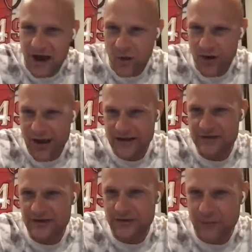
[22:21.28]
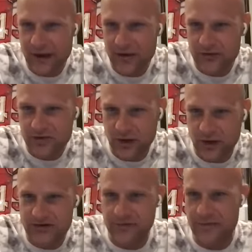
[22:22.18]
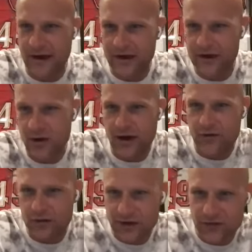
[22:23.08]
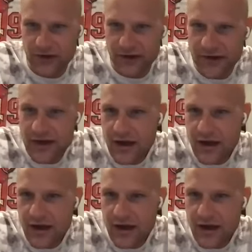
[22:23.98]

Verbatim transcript: I want to answer Michael's question, but Mike, you know, I don't really read.